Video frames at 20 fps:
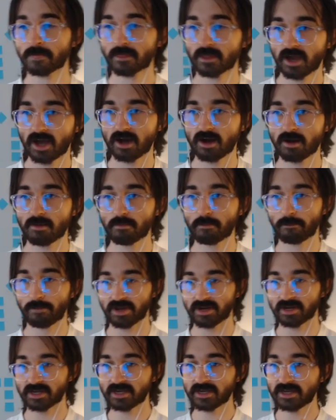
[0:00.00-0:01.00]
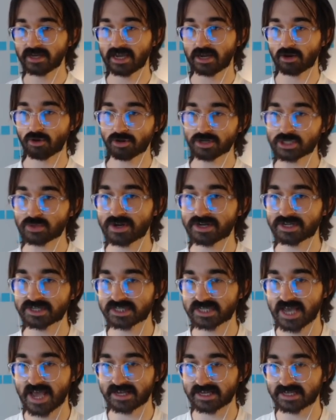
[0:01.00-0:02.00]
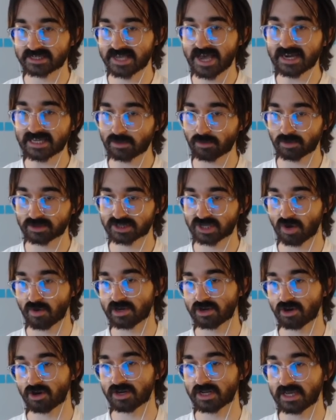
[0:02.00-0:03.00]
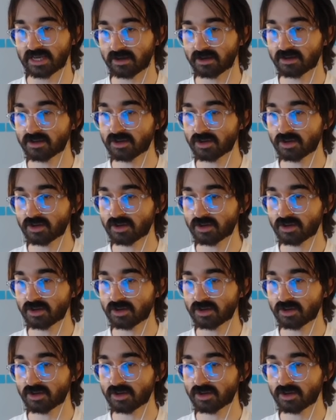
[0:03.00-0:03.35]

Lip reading: but in order to understand exactly what's going on here,